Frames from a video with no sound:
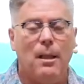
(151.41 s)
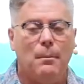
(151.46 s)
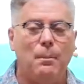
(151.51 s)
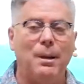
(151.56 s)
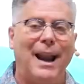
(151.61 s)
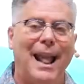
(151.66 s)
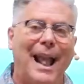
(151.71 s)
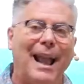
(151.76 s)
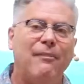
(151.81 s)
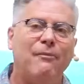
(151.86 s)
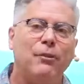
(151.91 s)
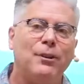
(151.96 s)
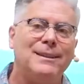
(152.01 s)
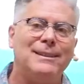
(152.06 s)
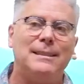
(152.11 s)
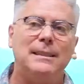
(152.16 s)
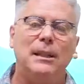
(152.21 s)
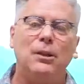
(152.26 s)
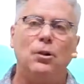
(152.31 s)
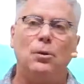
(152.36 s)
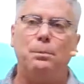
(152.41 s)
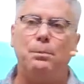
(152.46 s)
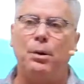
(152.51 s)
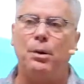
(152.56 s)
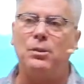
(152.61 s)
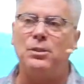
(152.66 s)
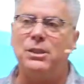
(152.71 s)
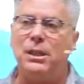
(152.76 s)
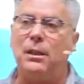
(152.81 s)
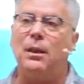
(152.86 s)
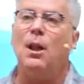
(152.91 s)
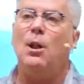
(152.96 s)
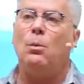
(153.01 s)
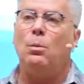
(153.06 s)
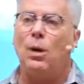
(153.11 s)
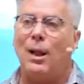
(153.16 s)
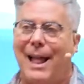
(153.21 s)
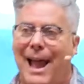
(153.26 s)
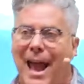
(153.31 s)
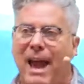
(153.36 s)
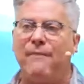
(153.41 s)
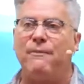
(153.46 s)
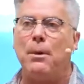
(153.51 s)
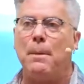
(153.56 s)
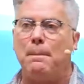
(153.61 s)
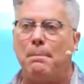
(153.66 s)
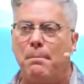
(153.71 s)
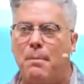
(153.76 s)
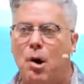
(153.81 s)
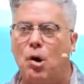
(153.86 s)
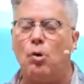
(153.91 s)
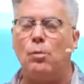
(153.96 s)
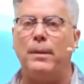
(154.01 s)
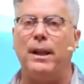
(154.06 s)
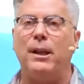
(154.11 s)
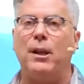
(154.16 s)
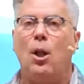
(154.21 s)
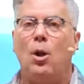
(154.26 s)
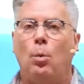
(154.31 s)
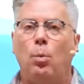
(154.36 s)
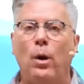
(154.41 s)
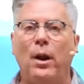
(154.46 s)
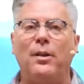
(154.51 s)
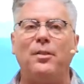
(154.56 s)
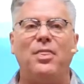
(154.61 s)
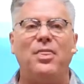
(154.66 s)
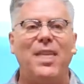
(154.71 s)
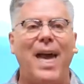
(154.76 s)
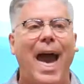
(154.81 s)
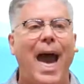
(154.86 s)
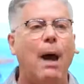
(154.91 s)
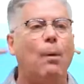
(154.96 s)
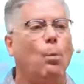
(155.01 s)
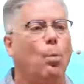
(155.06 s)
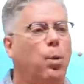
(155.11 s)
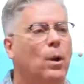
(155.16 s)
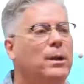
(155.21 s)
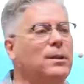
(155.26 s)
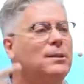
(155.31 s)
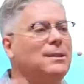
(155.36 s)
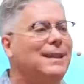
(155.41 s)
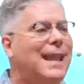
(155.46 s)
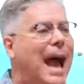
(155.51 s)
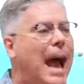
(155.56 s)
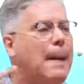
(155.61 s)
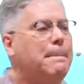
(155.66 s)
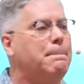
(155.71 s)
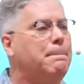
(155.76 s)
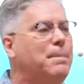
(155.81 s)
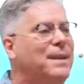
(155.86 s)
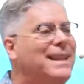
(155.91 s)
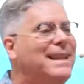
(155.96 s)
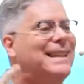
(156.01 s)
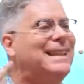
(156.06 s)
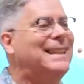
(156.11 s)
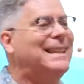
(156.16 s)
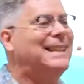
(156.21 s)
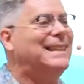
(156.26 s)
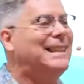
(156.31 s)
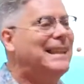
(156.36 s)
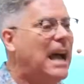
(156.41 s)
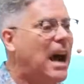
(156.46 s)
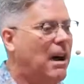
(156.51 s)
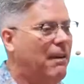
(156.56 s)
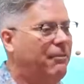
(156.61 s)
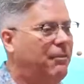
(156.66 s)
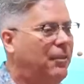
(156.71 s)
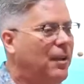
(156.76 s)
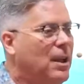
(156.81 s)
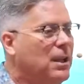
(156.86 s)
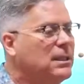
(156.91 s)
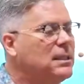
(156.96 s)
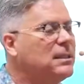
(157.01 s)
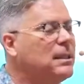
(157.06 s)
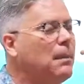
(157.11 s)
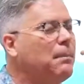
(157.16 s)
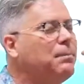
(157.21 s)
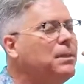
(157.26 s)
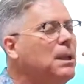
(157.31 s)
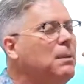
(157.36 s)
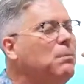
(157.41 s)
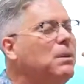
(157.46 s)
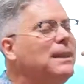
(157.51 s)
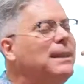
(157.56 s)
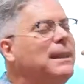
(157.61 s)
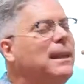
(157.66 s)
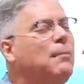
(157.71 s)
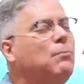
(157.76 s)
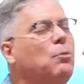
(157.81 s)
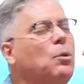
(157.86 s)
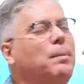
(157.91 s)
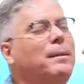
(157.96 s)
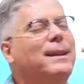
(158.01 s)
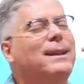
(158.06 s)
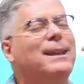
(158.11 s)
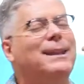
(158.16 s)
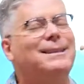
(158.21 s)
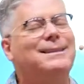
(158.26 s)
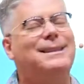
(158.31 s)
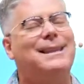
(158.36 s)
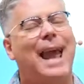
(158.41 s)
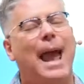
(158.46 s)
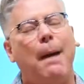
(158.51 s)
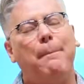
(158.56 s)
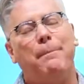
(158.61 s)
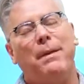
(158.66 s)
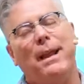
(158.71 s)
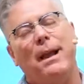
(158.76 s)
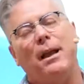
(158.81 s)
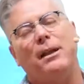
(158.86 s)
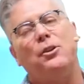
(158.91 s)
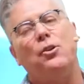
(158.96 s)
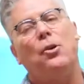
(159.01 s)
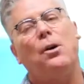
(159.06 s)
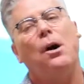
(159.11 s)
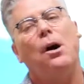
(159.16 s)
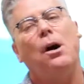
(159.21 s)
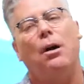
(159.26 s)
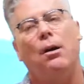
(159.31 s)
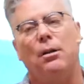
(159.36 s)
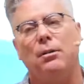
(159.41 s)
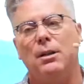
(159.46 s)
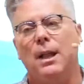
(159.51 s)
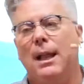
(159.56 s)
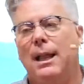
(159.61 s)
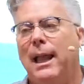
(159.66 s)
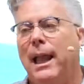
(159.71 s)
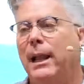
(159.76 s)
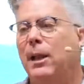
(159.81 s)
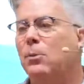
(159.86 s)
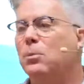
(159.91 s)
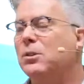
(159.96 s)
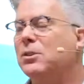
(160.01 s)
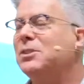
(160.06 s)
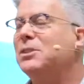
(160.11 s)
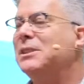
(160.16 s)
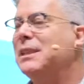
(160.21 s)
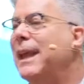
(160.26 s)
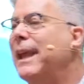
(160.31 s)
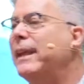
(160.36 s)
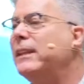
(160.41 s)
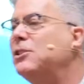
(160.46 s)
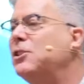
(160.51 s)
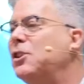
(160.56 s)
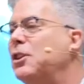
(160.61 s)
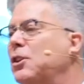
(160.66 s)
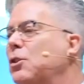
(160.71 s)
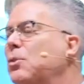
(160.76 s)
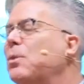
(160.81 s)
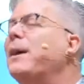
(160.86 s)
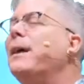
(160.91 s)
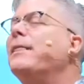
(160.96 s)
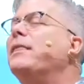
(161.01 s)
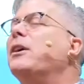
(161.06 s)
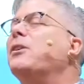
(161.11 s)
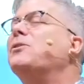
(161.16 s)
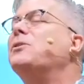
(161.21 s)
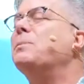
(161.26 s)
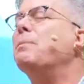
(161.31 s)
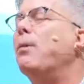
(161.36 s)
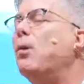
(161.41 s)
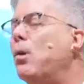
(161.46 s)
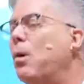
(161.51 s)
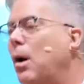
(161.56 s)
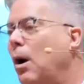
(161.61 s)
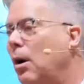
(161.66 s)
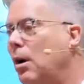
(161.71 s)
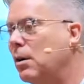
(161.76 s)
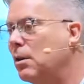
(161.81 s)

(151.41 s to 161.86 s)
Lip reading: But every single person will have a moment where that will not be enough. Something within will begin tapping on your heart, and it will say to you, there's more.